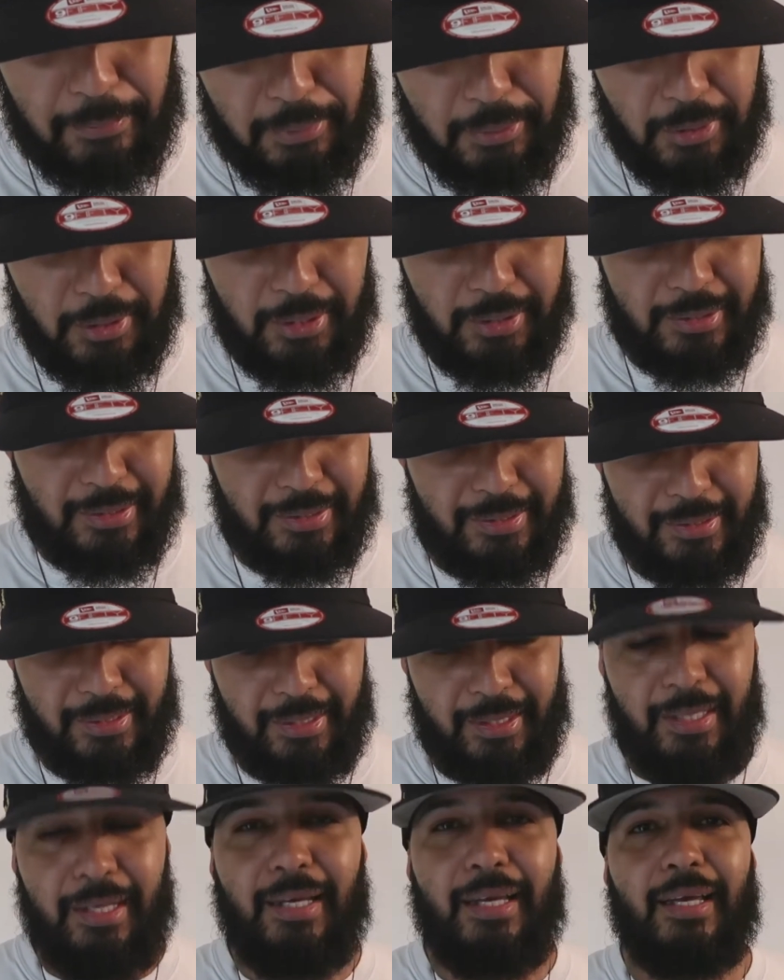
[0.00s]
put
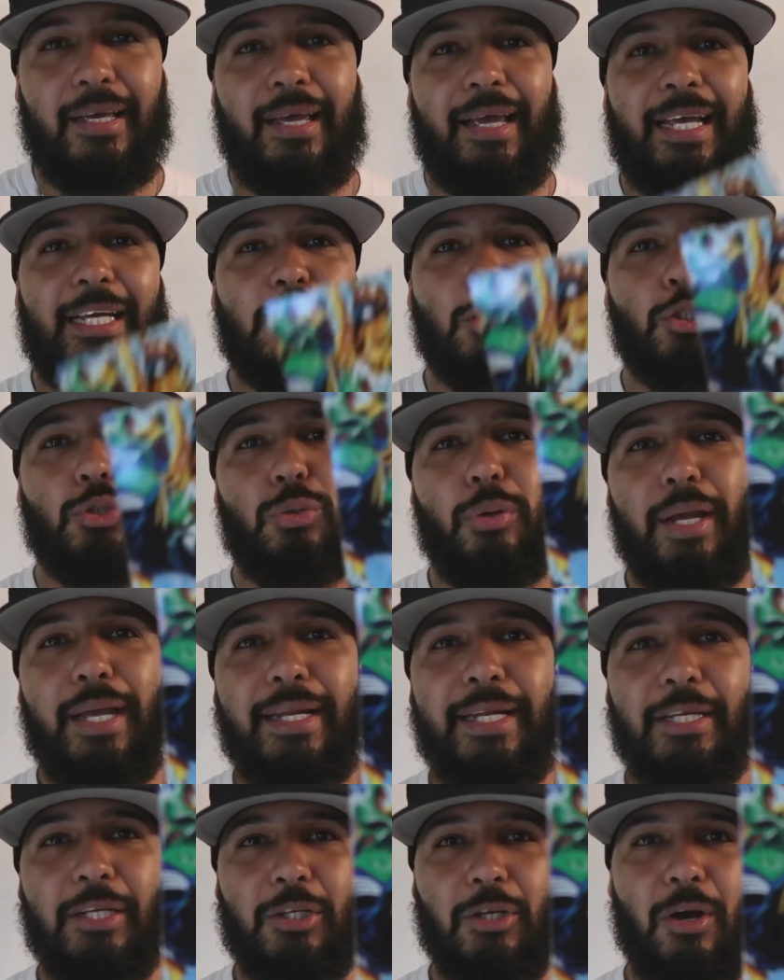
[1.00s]
a
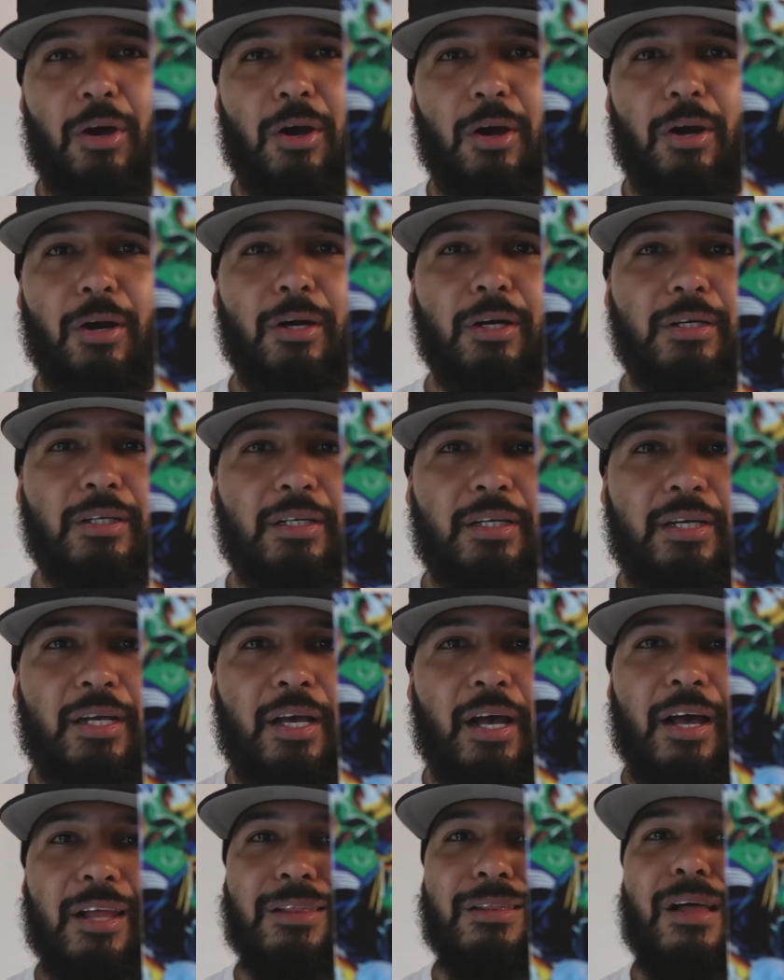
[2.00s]
trading card
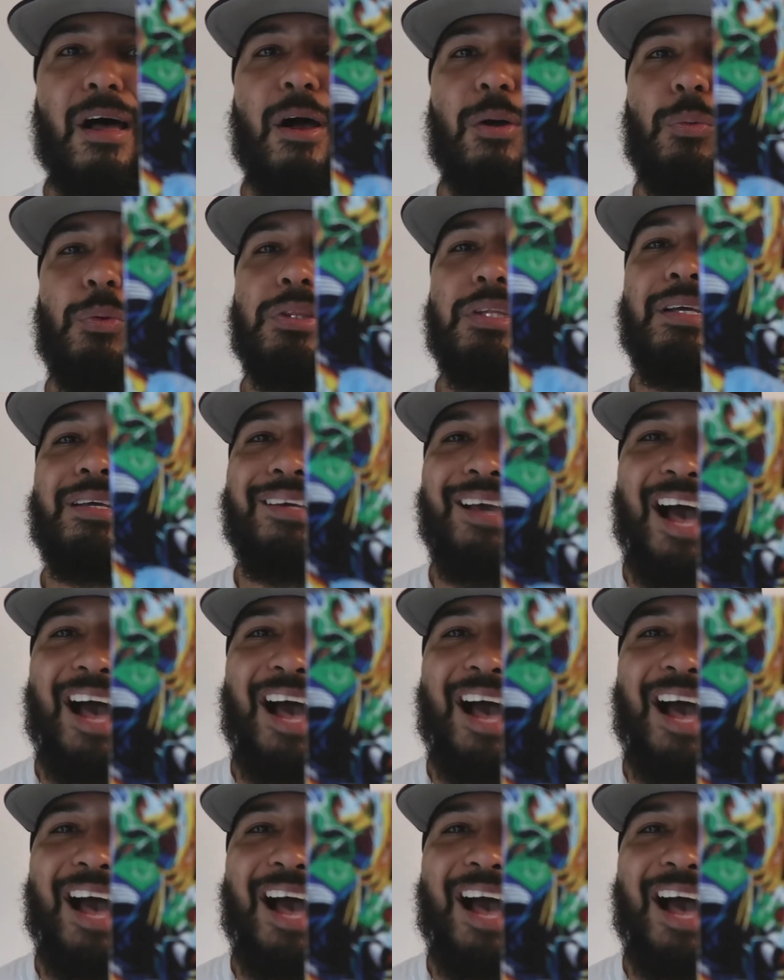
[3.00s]
along with the